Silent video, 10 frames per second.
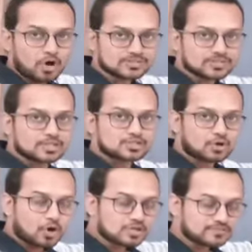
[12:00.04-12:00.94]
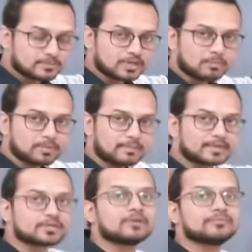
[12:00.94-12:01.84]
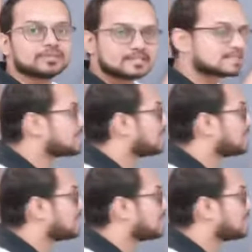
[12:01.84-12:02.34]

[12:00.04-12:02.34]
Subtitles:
cos, so cos will be complementary of